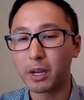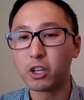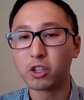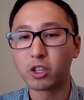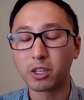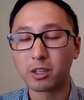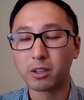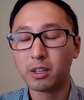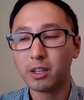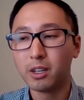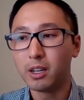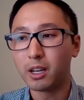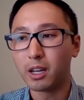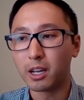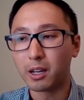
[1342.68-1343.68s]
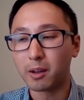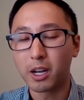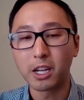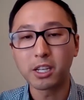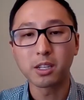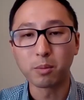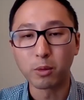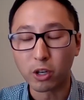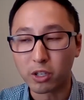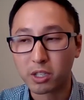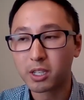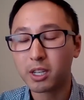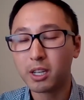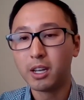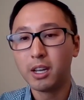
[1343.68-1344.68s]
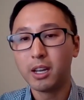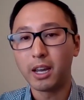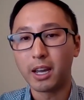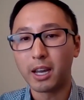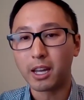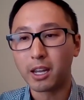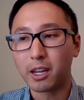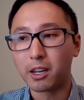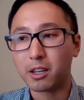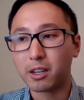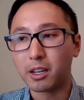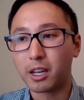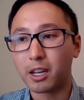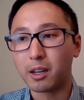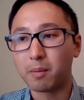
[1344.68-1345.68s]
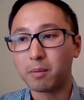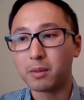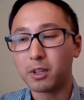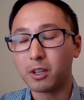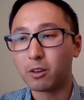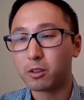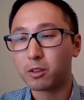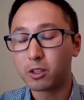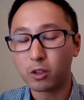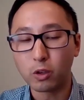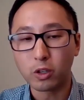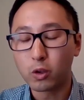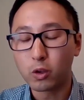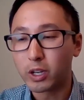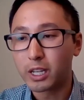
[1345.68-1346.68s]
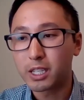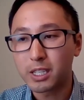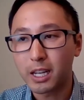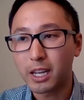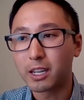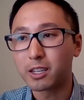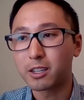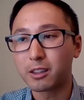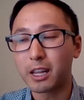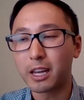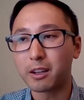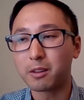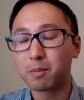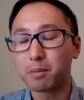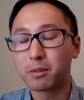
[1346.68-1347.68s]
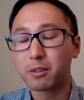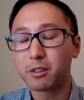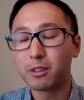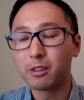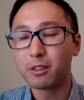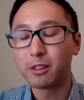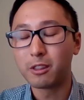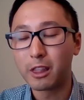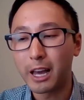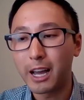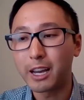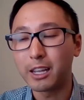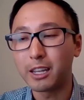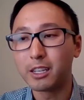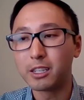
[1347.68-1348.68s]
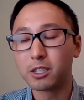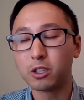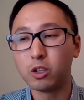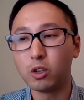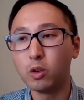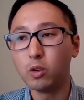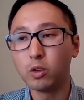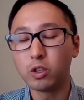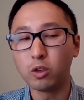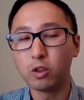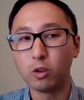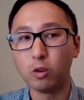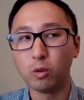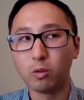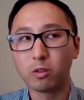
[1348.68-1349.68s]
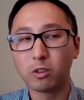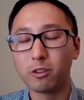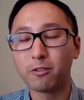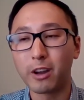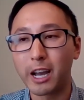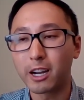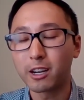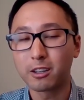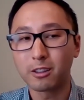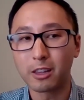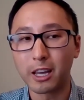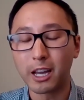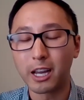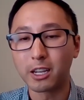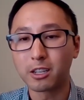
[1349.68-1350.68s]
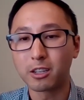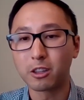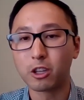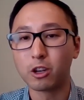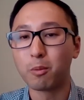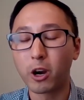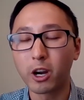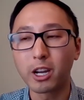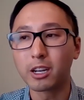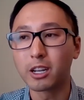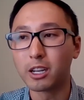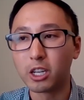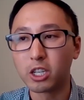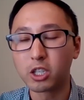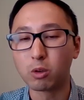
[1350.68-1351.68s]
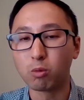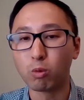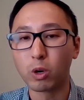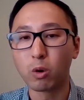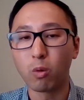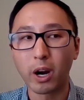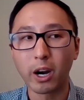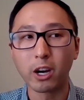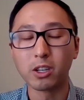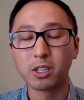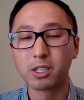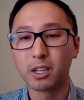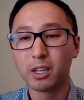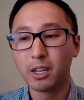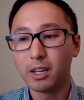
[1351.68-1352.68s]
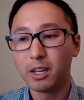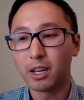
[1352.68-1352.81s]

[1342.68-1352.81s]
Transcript: Asian customers. And, you know, to an extent that is due to the fact that their market condition requires